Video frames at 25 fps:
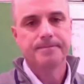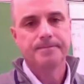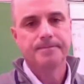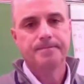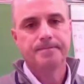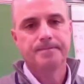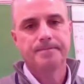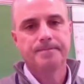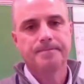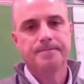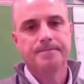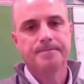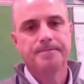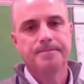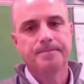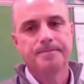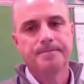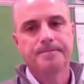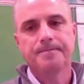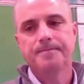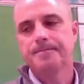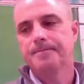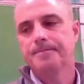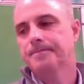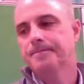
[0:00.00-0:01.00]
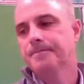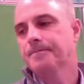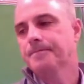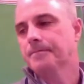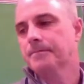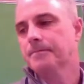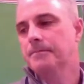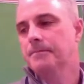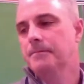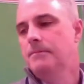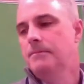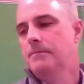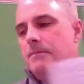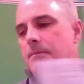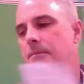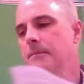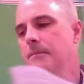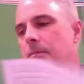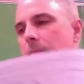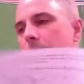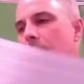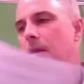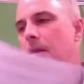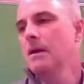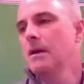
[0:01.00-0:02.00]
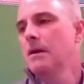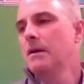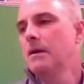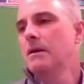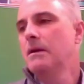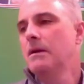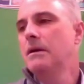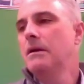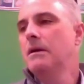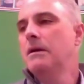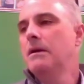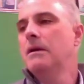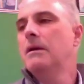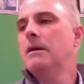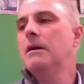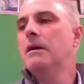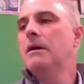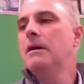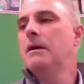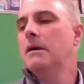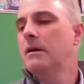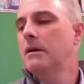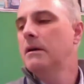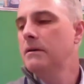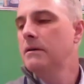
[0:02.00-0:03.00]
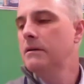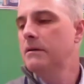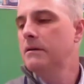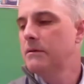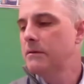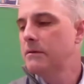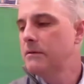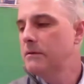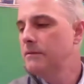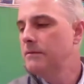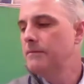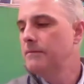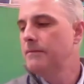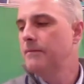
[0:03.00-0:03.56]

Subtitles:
Nobody speaks.